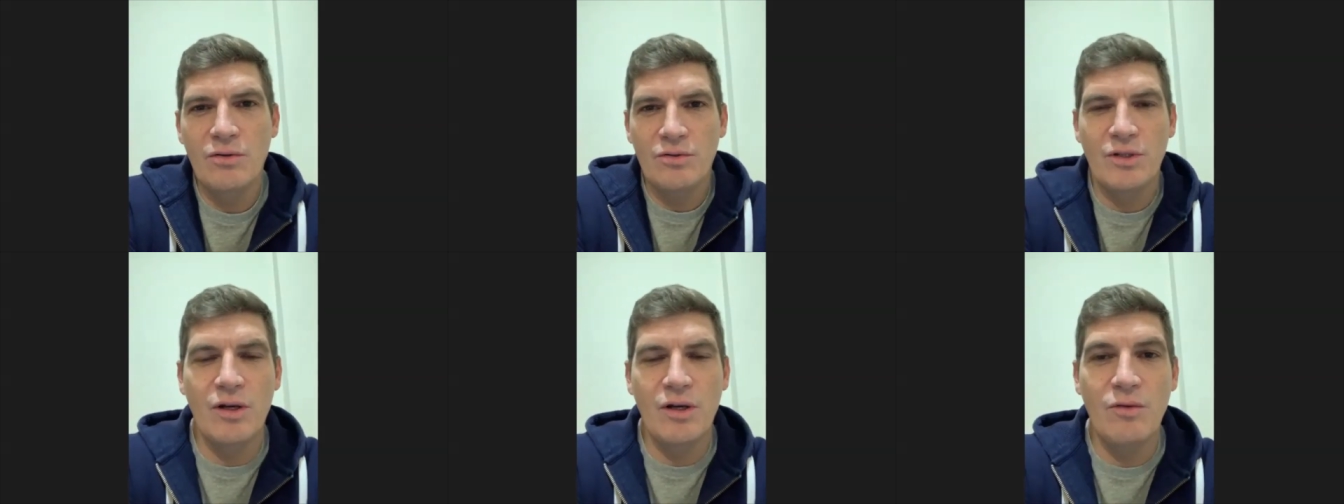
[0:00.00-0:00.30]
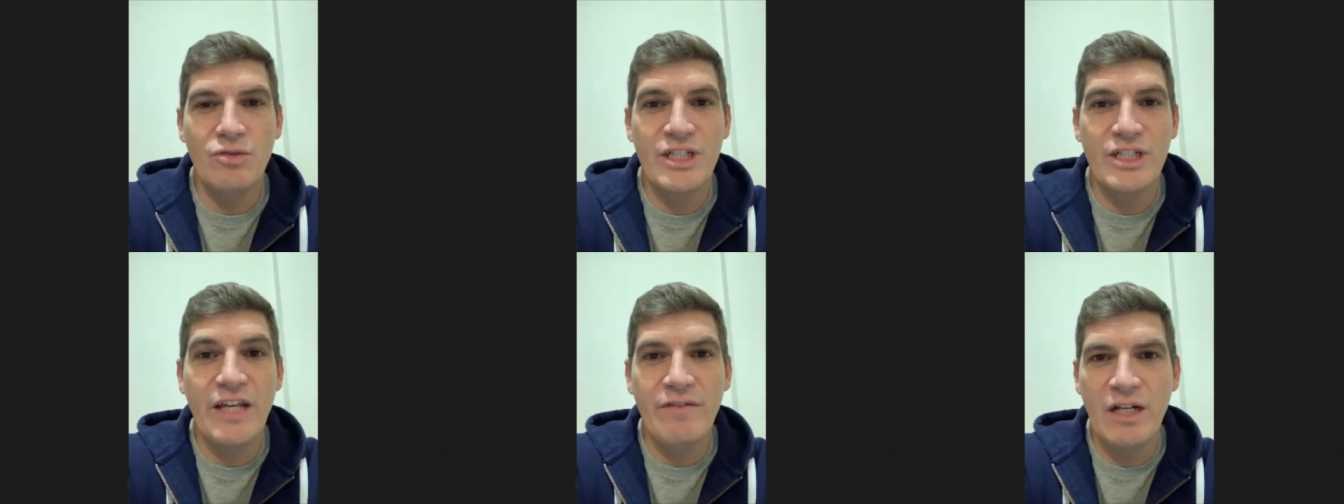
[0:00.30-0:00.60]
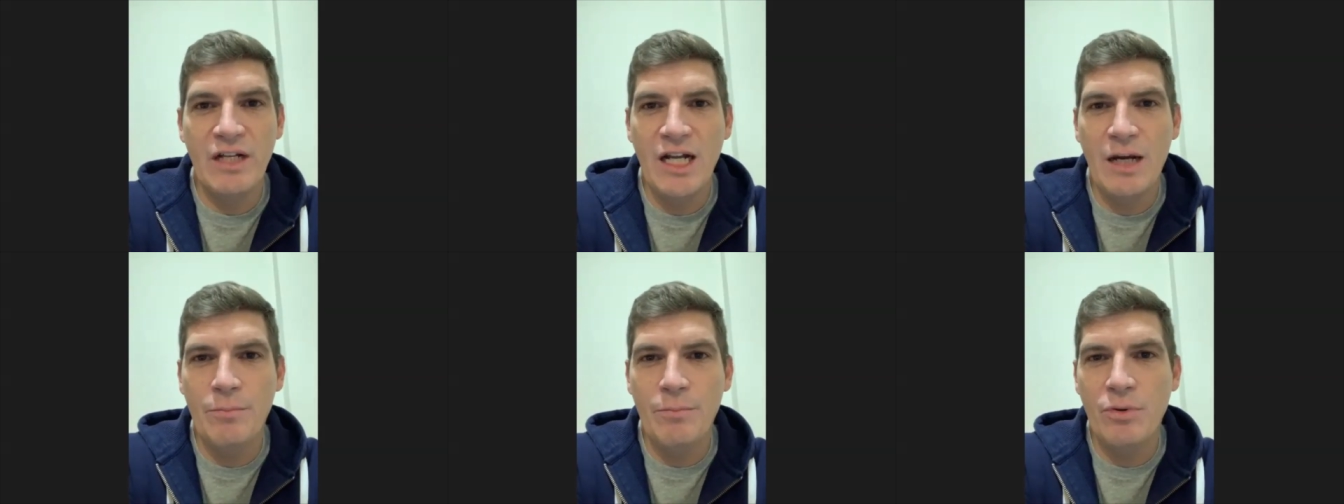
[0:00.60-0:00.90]
I, I, was
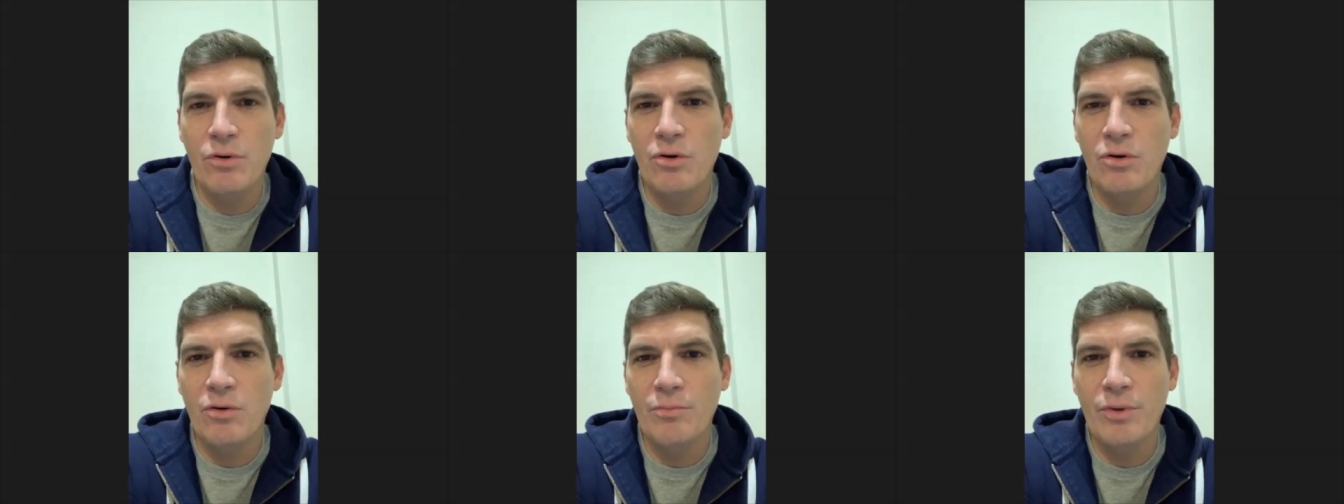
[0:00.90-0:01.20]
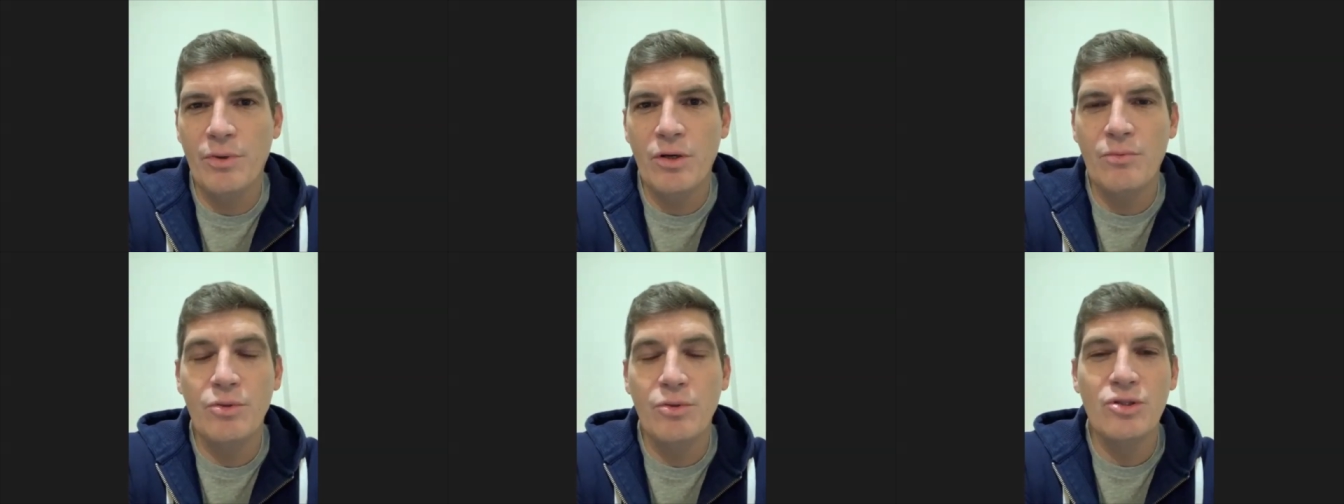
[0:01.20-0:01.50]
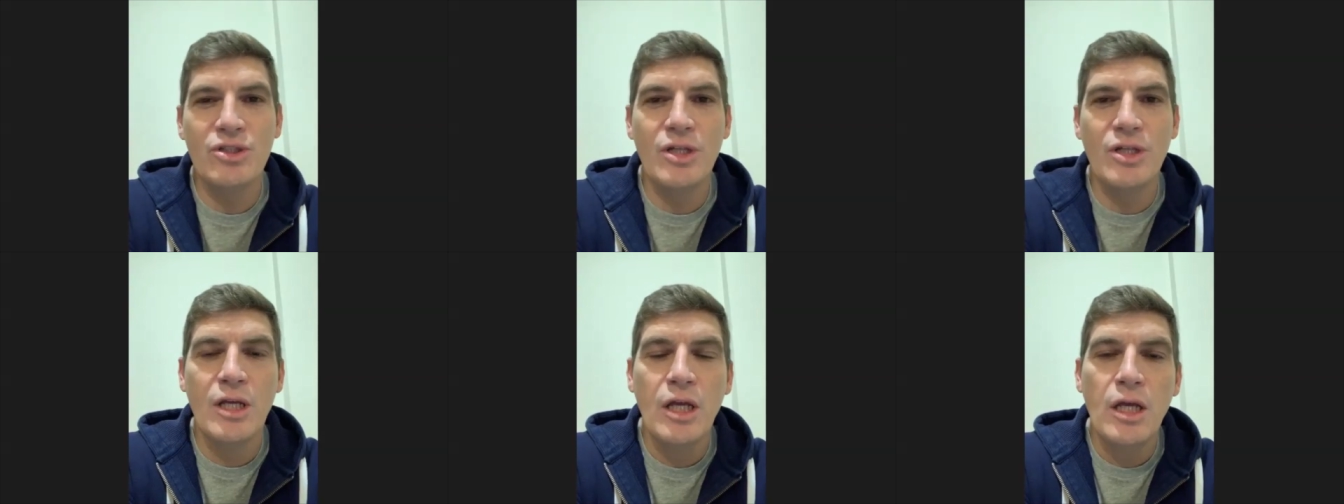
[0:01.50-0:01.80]
giving up, or
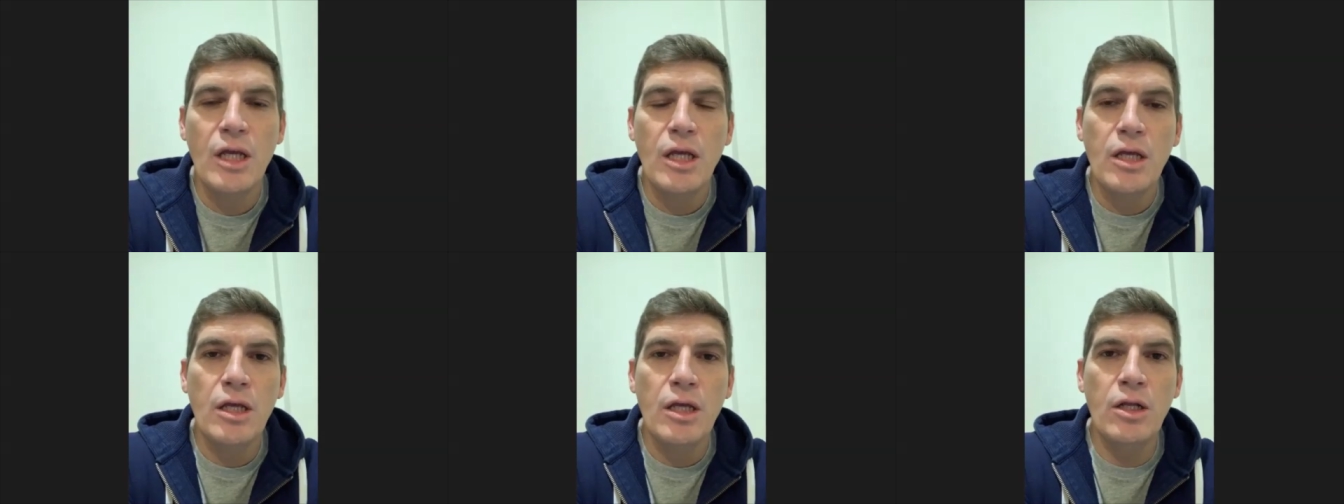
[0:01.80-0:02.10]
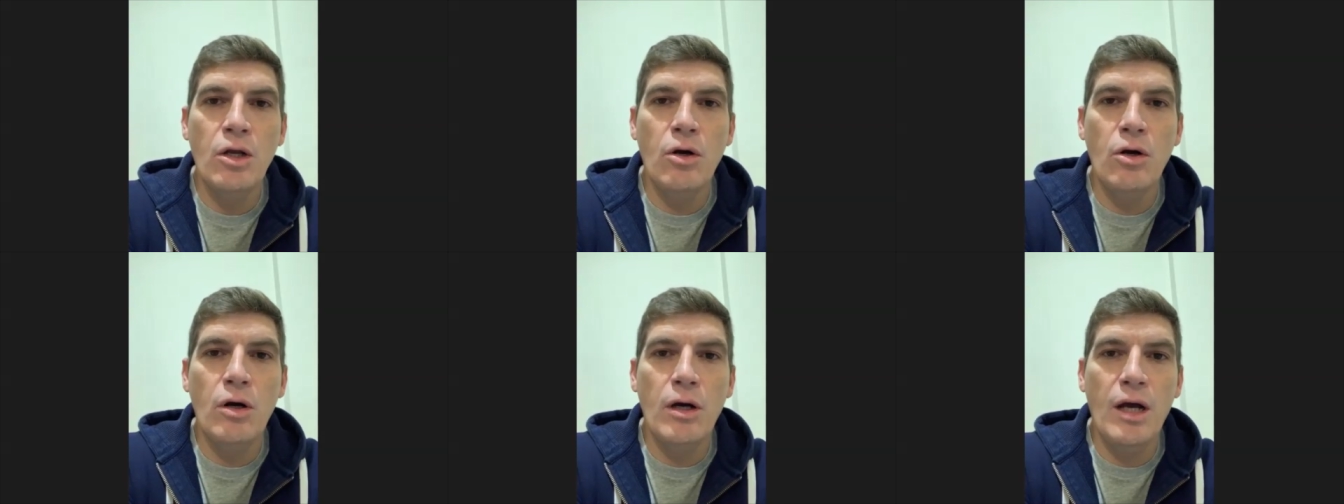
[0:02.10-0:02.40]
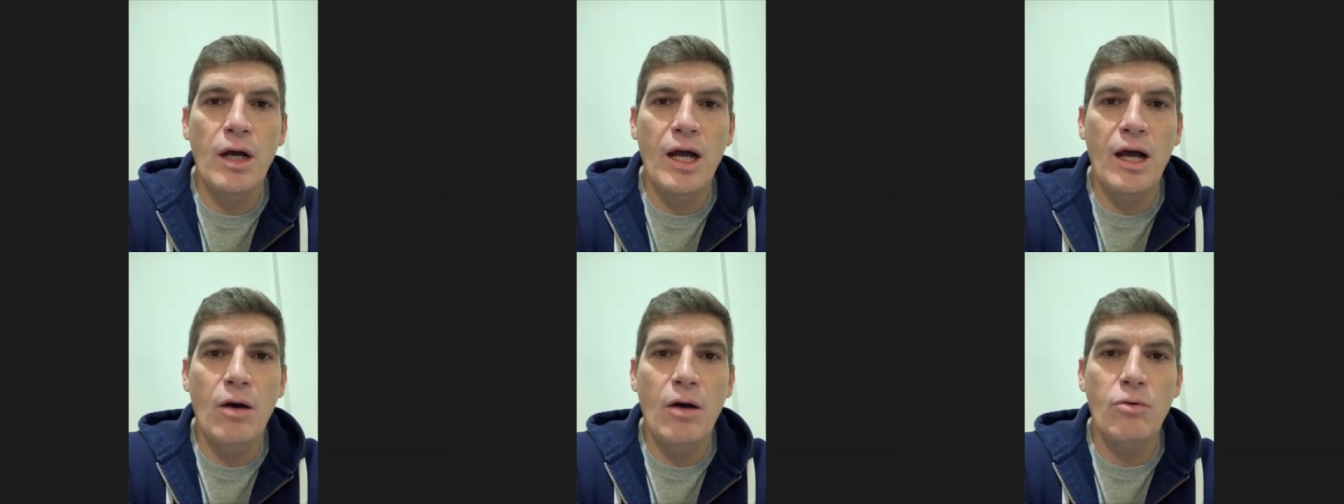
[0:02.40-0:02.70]
because you know
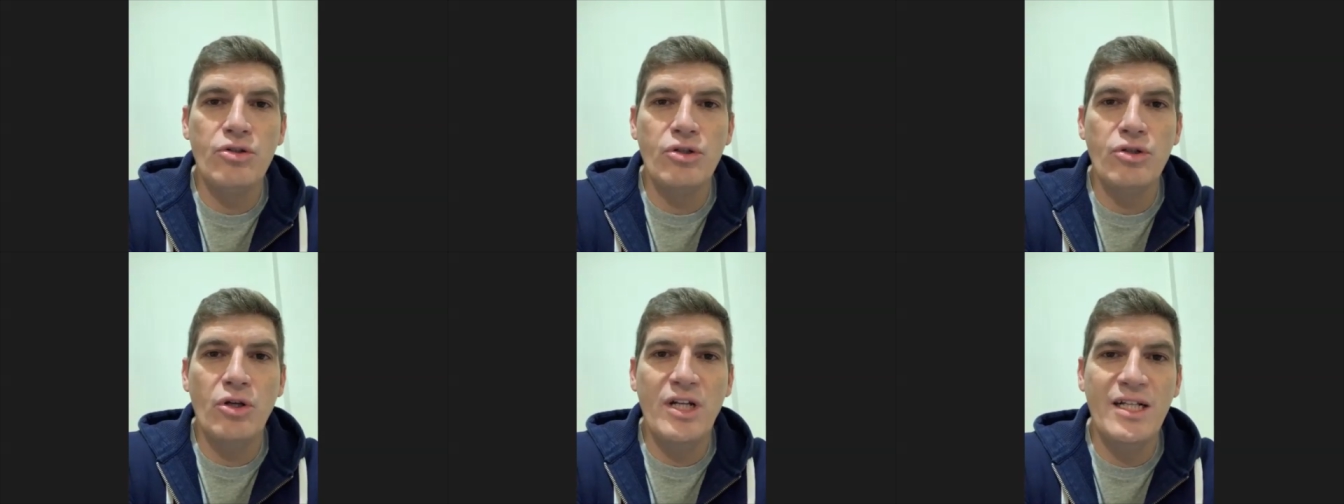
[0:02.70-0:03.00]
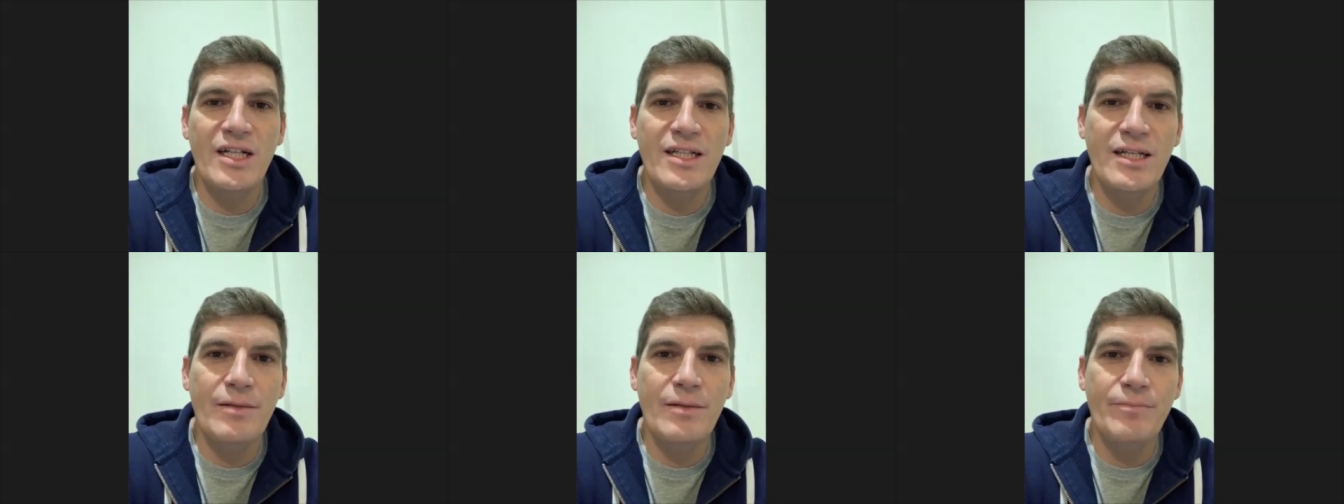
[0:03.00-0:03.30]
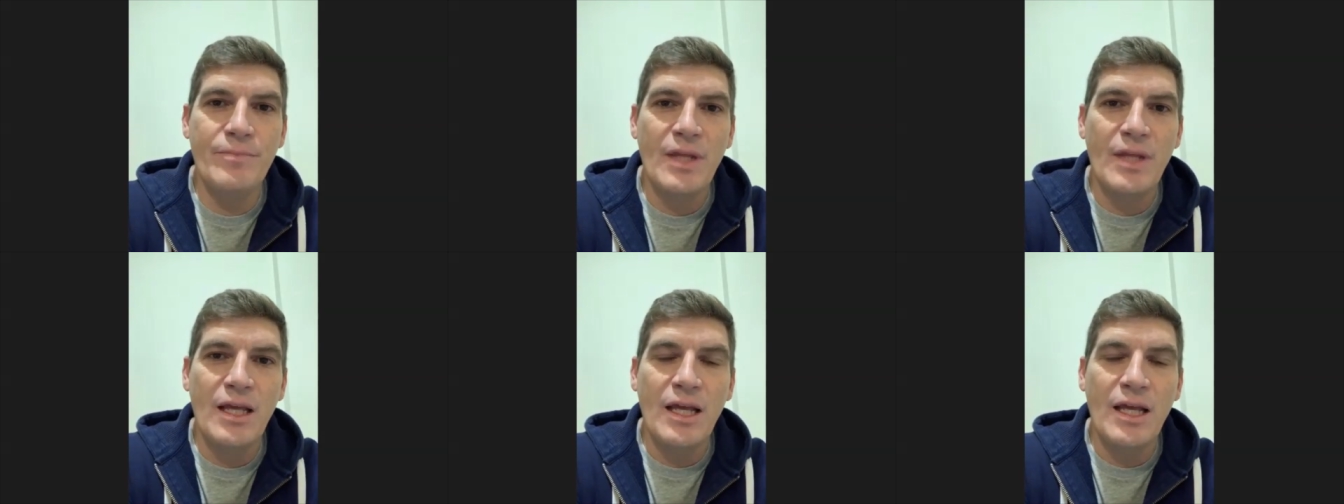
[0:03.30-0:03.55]
I was already